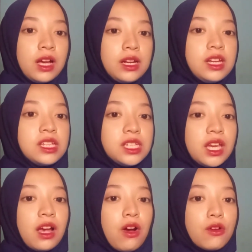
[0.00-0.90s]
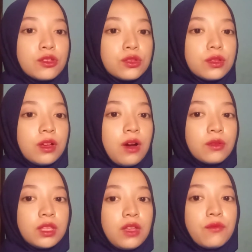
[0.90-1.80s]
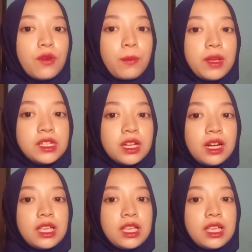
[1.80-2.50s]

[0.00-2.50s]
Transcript: dishing out information.